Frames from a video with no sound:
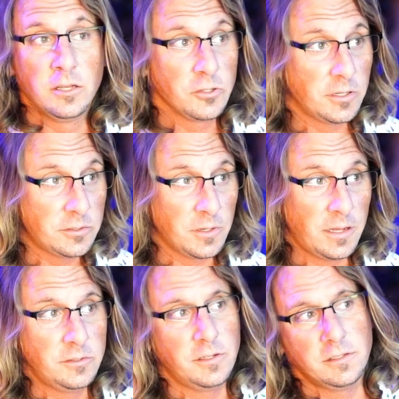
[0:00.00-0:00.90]
truss
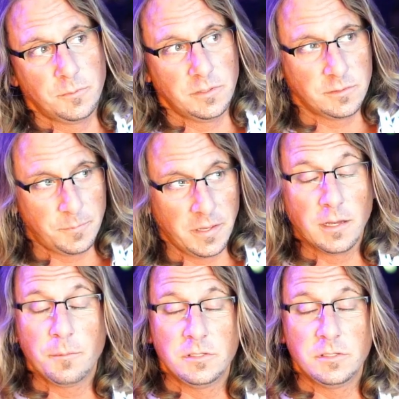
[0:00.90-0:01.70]
rod adjustments, pickup